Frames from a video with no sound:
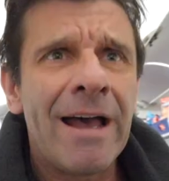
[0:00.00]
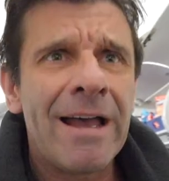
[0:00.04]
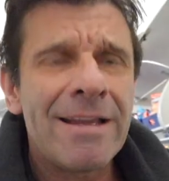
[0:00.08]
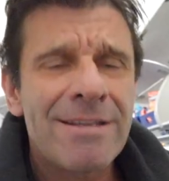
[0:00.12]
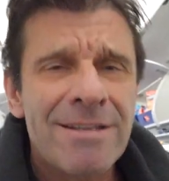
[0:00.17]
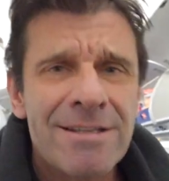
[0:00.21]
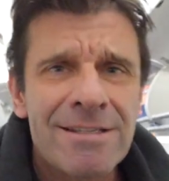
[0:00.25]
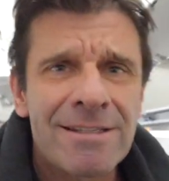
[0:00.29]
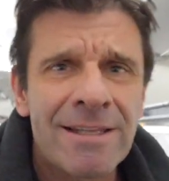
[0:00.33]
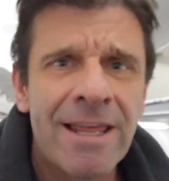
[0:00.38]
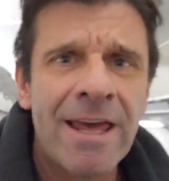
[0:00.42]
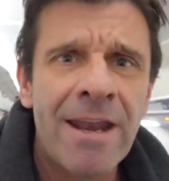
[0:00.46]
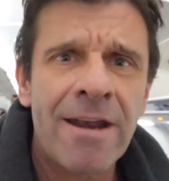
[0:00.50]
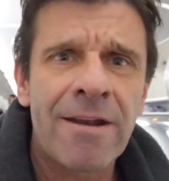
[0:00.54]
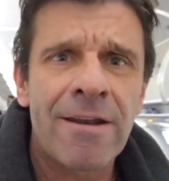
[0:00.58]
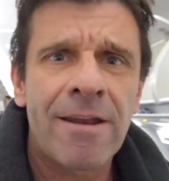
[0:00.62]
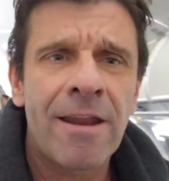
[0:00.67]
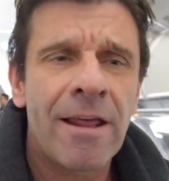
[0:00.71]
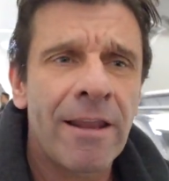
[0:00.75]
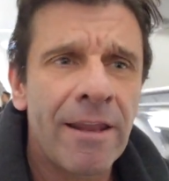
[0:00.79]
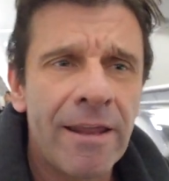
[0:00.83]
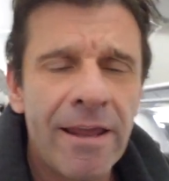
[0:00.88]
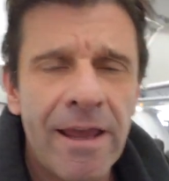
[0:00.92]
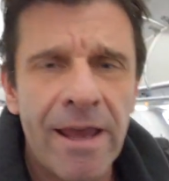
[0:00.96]
I just landed
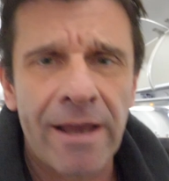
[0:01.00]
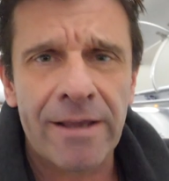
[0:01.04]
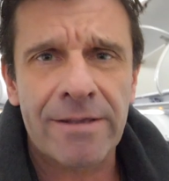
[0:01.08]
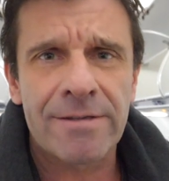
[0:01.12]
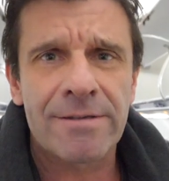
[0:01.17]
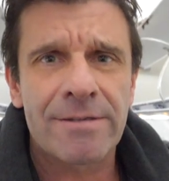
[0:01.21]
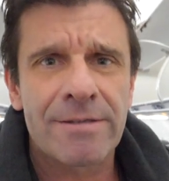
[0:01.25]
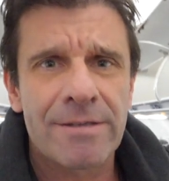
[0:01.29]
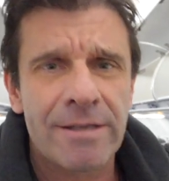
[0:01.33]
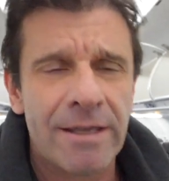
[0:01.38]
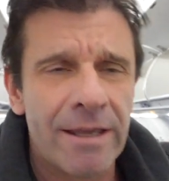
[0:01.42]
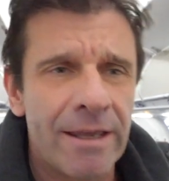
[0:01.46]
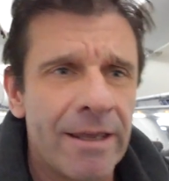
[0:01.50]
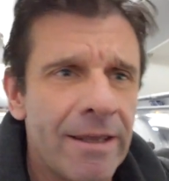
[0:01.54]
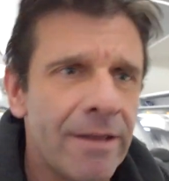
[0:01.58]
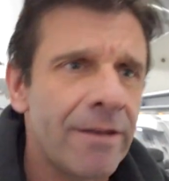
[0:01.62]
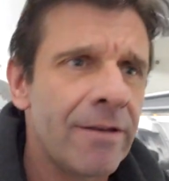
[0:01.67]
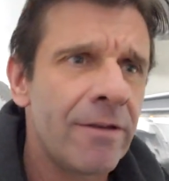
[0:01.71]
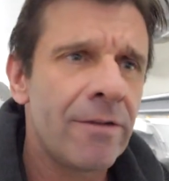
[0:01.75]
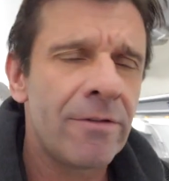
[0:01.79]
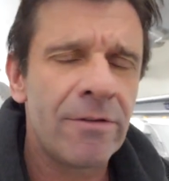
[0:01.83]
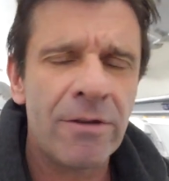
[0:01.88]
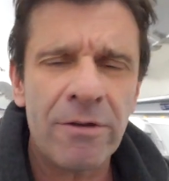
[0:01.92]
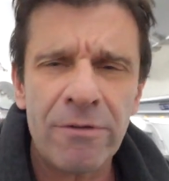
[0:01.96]
at LAX
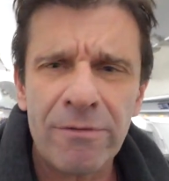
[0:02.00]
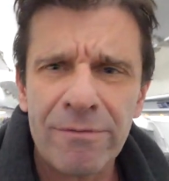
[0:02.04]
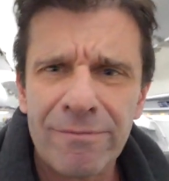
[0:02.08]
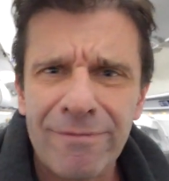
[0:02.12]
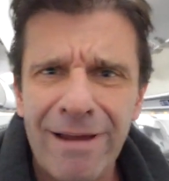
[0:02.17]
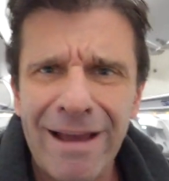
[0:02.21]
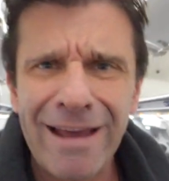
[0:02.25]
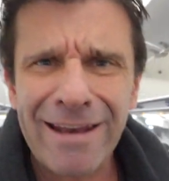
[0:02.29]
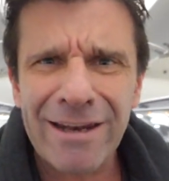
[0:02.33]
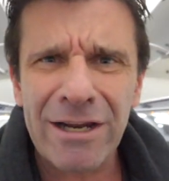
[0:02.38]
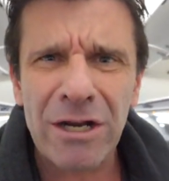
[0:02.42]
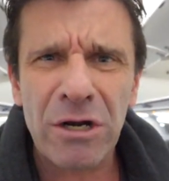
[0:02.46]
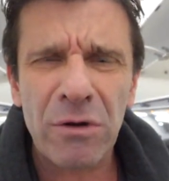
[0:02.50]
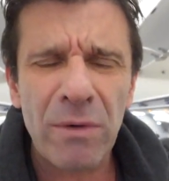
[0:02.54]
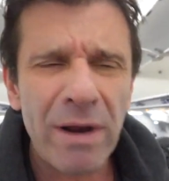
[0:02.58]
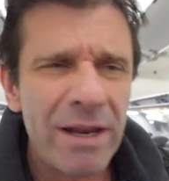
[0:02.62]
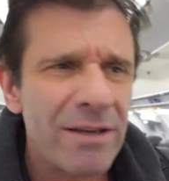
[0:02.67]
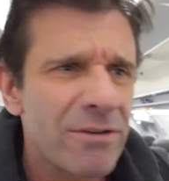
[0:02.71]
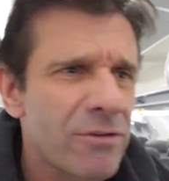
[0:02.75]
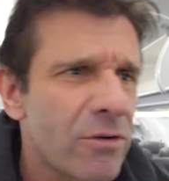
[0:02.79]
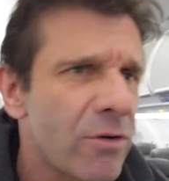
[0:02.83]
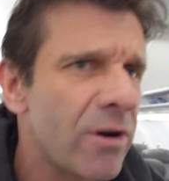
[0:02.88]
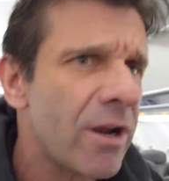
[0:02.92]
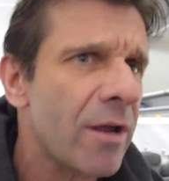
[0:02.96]
and dude, I had a
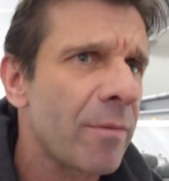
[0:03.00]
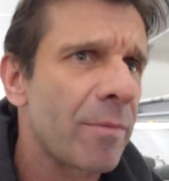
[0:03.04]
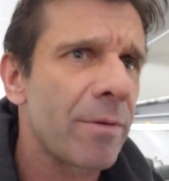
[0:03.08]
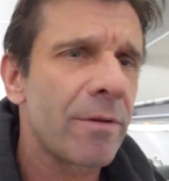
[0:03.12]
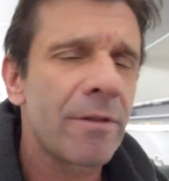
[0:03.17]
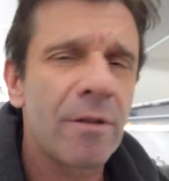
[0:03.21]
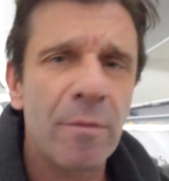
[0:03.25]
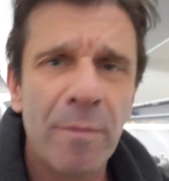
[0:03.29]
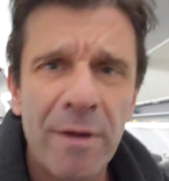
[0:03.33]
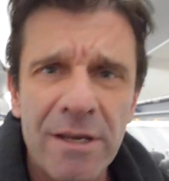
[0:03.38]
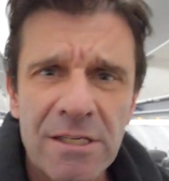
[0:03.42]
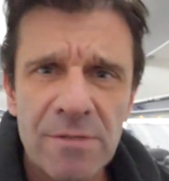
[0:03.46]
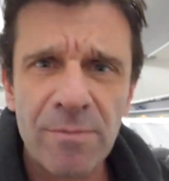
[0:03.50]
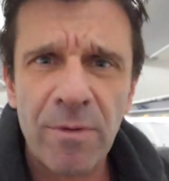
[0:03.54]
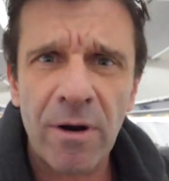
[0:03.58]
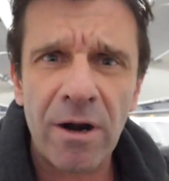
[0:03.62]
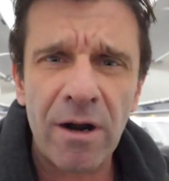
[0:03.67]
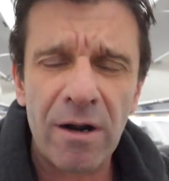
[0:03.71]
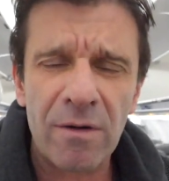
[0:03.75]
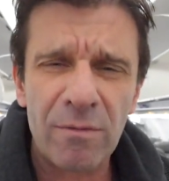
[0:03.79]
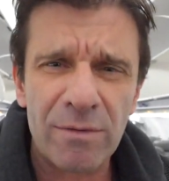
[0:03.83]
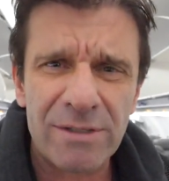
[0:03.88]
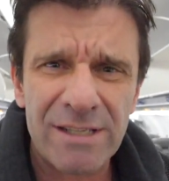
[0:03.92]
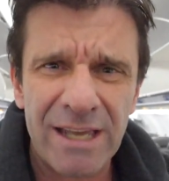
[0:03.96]
great trip. The best
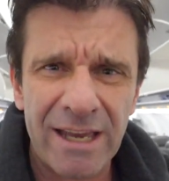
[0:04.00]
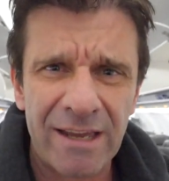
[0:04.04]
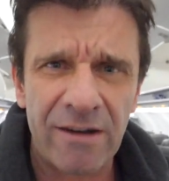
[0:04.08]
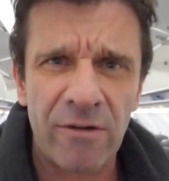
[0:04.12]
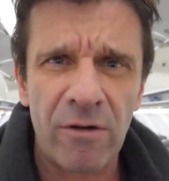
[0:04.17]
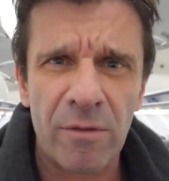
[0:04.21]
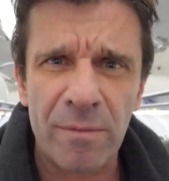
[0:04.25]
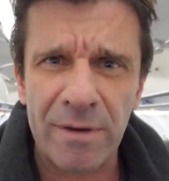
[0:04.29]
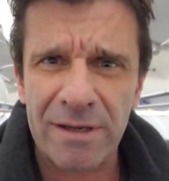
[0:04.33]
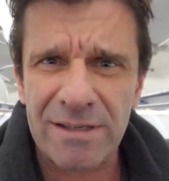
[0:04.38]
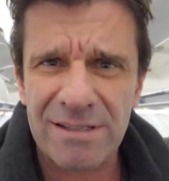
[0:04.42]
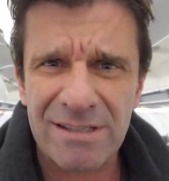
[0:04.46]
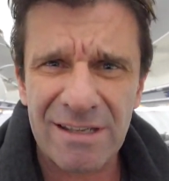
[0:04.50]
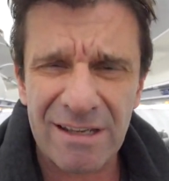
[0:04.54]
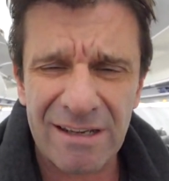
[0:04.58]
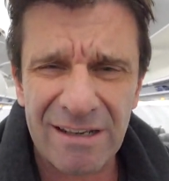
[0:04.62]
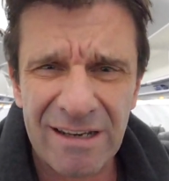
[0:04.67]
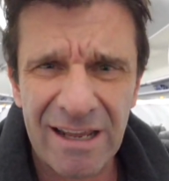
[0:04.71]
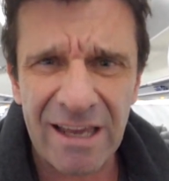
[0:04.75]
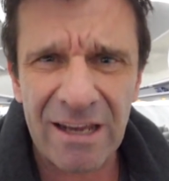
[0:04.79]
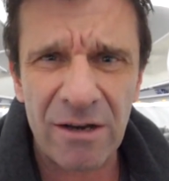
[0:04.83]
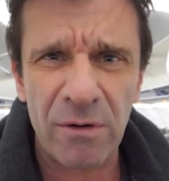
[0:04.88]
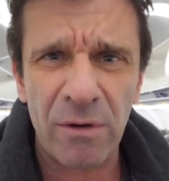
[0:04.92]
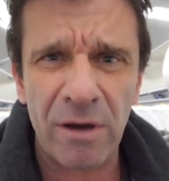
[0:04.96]
part was hanging out with my son
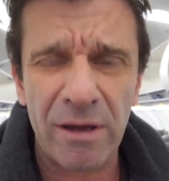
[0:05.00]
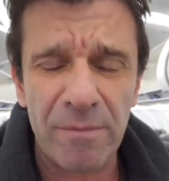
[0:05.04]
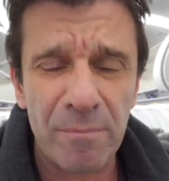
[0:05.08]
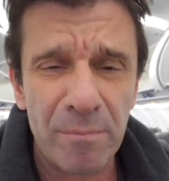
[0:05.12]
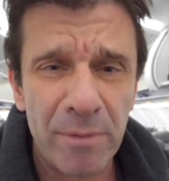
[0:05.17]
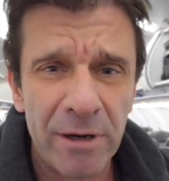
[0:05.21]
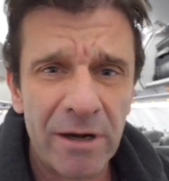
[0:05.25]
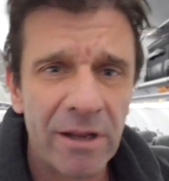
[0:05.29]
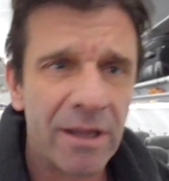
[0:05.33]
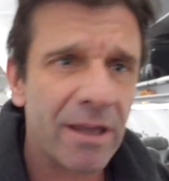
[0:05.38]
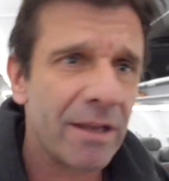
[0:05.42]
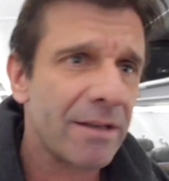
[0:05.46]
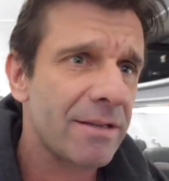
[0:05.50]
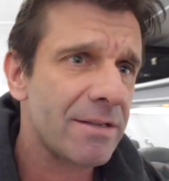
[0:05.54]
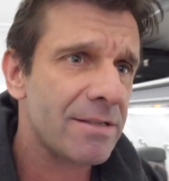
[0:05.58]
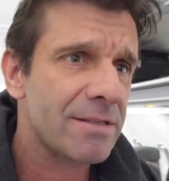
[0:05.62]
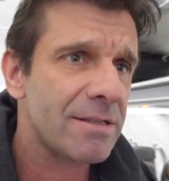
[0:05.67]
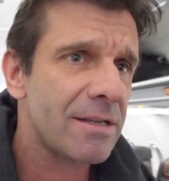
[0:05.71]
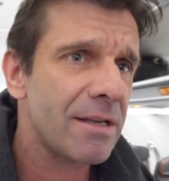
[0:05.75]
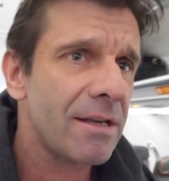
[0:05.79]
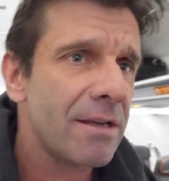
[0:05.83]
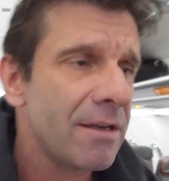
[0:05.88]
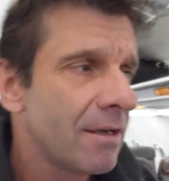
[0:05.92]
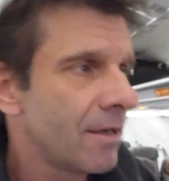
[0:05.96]
Nate, who I barely get to
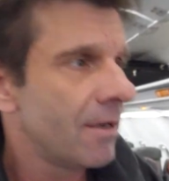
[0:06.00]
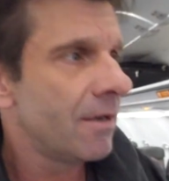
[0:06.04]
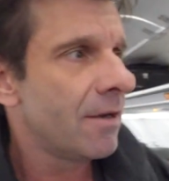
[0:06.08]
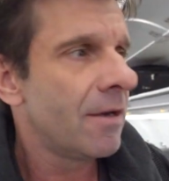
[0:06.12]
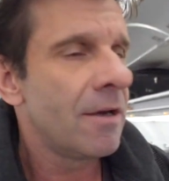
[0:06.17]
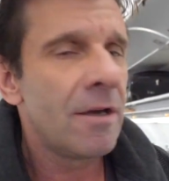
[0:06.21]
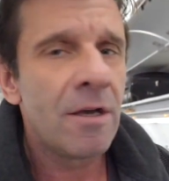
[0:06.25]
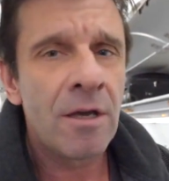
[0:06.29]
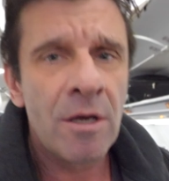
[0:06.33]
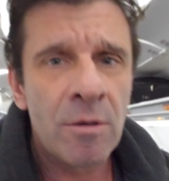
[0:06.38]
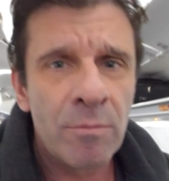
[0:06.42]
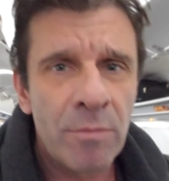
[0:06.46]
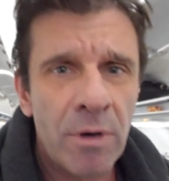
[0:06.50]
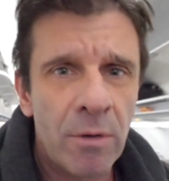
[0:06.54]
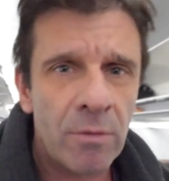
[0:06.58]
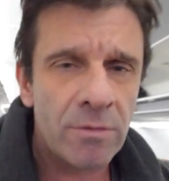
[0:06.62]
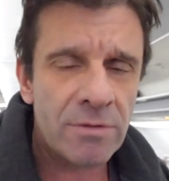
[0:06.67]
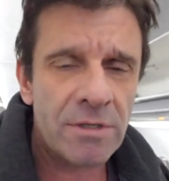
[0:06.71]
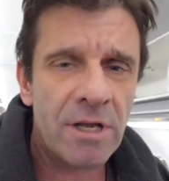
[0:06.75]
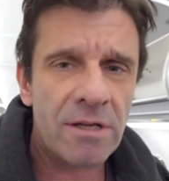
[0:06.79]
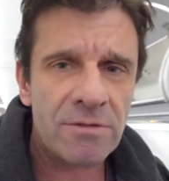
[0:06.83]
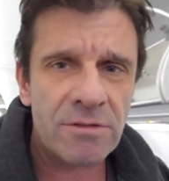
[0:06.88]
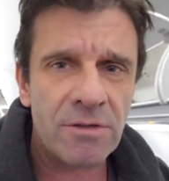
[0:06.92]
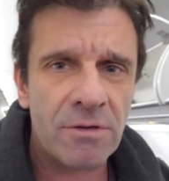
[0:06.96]
see, but
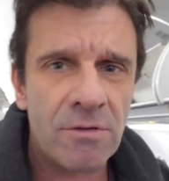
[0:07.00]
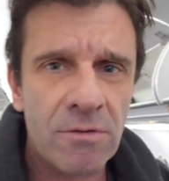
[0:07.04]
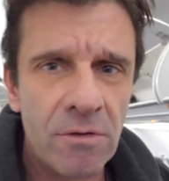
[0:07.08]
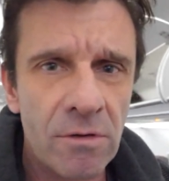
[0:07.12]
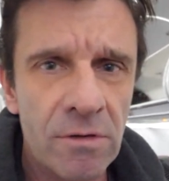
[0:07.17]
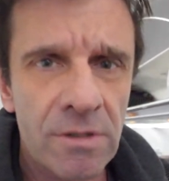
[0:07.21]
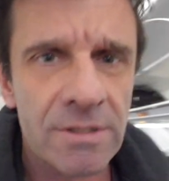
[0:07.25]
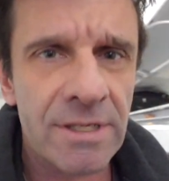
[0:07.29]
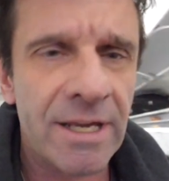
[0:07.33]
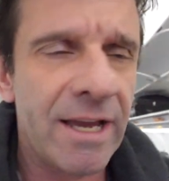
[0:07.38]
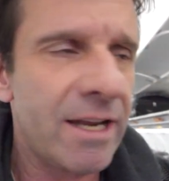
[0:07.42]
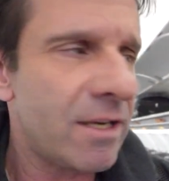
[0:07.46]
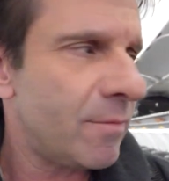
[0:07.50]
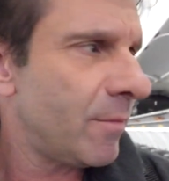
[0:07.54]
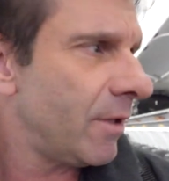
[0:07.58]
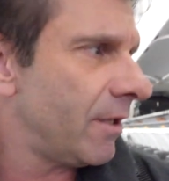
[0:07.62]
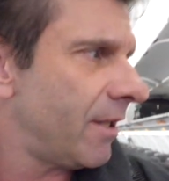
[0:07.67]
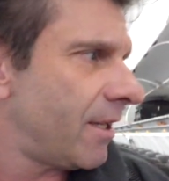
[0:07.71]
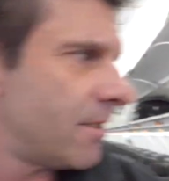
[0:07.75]
was also cool as I got to meet